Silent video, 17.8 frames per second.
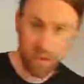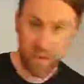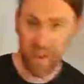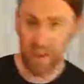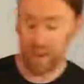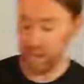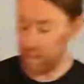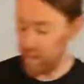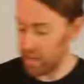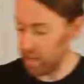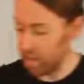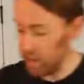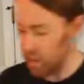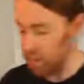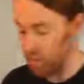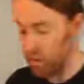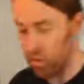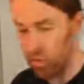And again,
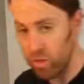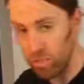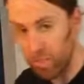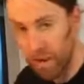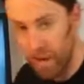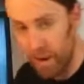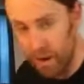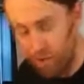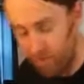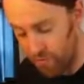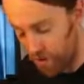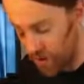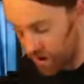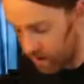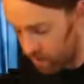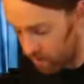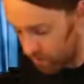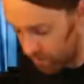I'm using my air
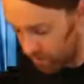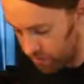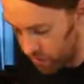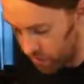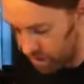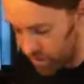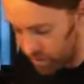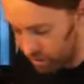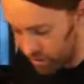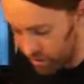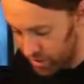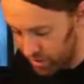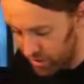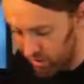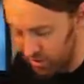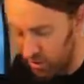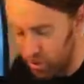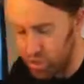fryer for a
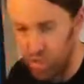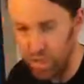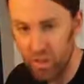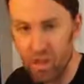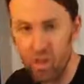healthier version.